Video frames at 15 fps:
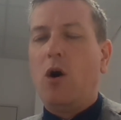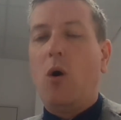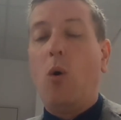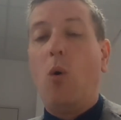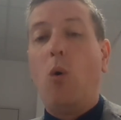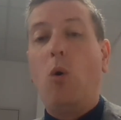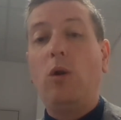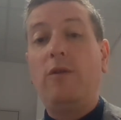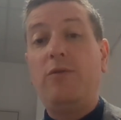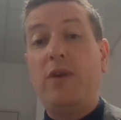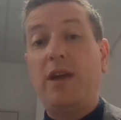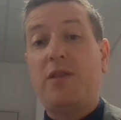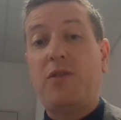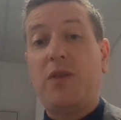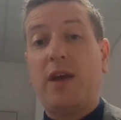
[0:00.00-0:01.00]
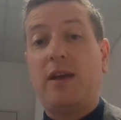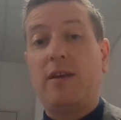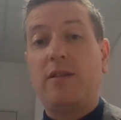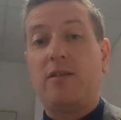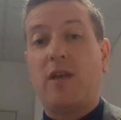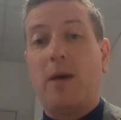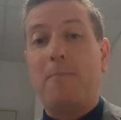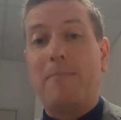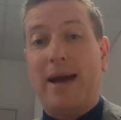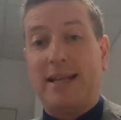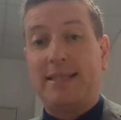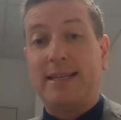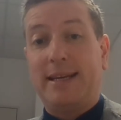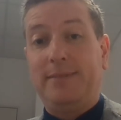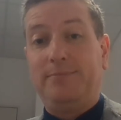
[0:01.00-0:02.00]
All of these things
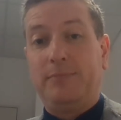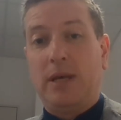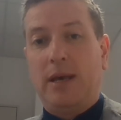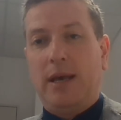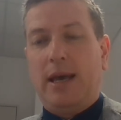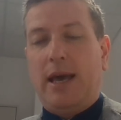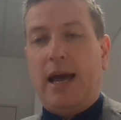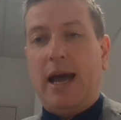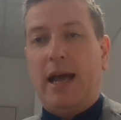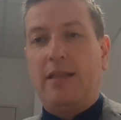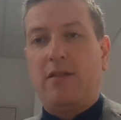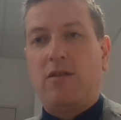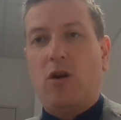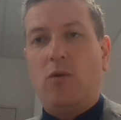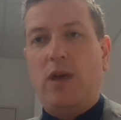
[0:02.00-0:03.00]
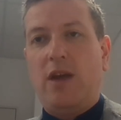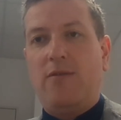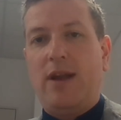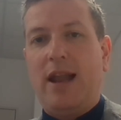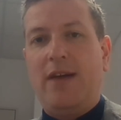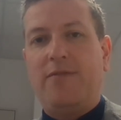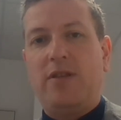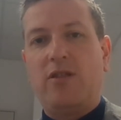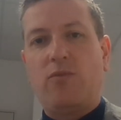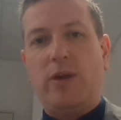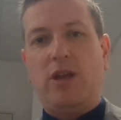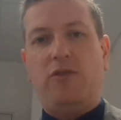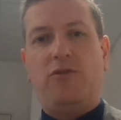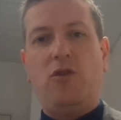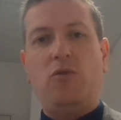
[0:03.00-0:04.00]
matter. And so year 11s,
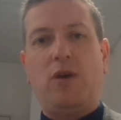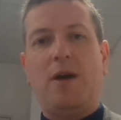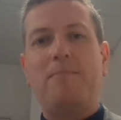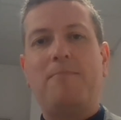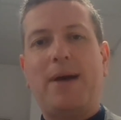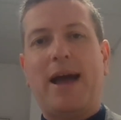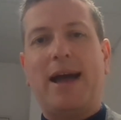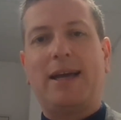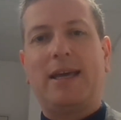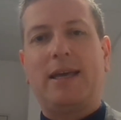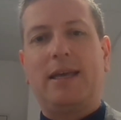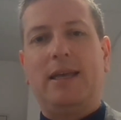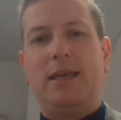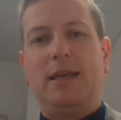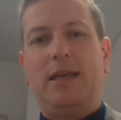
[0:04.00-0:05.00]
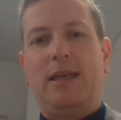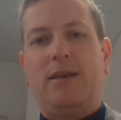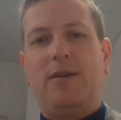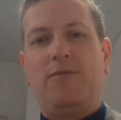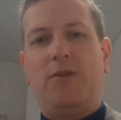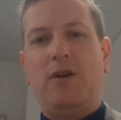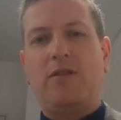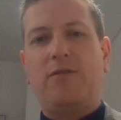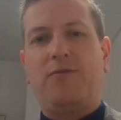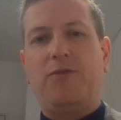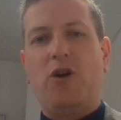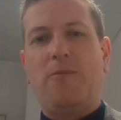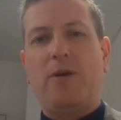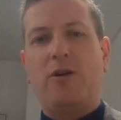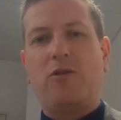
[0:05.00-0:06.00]
when you do come back, first and
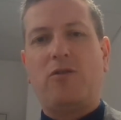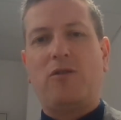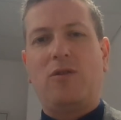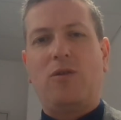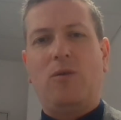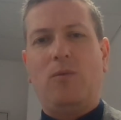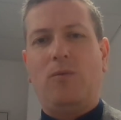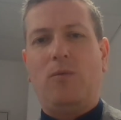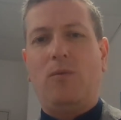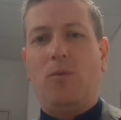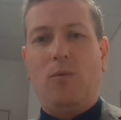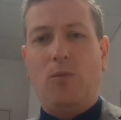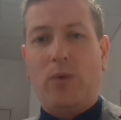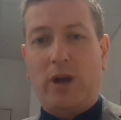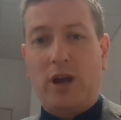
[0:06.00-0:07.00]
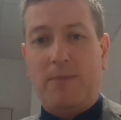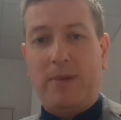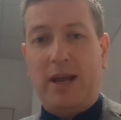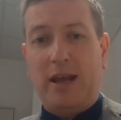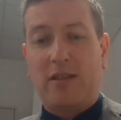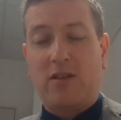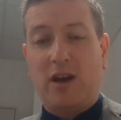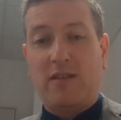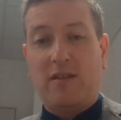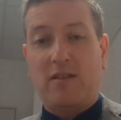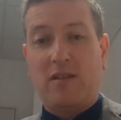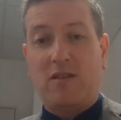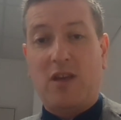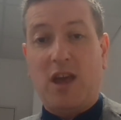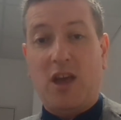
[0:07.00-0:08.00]
foremost, we're going to be excited
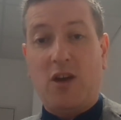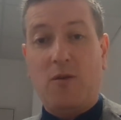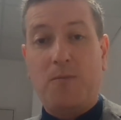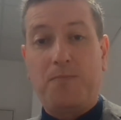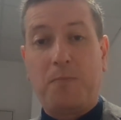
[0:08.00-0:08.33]
to see you.